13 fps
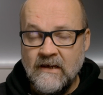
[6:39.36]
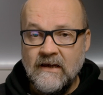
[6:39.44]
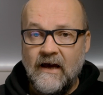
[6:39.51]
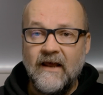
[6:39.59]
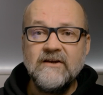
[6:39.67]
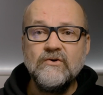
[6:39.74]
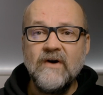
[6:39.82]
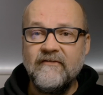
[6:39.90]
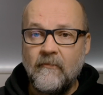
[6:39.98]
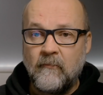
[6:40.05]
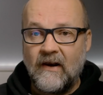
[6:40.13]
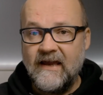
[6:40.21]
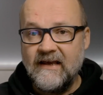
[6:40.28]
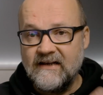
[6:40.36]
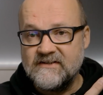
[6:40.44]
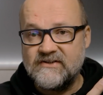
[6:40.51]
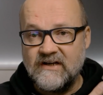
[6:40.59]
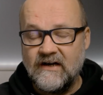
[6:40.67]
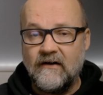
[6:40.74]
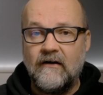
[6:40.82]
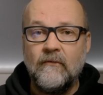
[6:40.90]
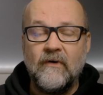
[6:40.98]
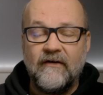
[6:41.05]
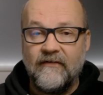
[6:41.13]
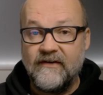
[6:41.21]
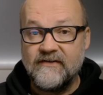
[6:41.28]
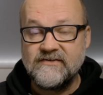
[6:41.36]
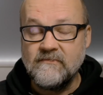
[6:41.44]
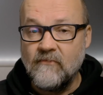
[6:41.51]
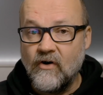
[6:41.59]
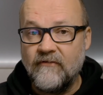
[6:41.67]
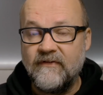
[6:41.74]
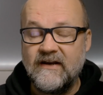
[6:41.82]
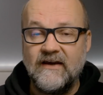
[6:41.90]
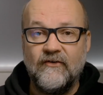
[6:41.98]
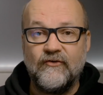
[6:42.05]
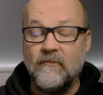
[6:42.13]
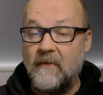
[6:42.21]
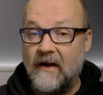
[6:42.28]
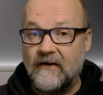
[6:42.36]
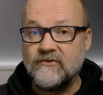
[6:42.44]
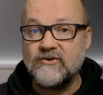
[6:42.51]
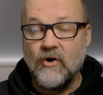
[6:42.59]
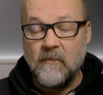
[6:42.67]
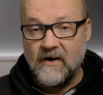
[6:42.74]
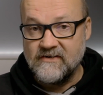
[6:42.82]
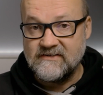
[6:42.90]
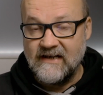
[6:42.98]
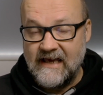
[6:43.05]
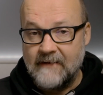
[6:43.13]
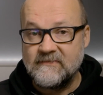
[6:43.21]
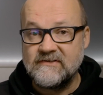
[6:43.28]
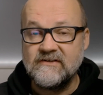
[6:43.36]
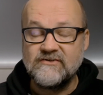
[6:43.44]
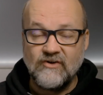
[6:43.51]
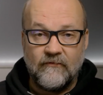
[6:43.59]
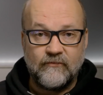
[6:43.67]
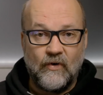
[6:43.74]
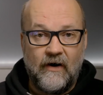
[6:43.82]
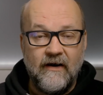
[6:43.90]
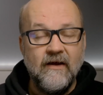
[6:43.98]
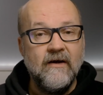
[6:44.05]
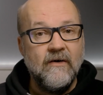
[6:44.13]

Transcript: And I do have a playlist here where there's some more videos about Topaz Labs software,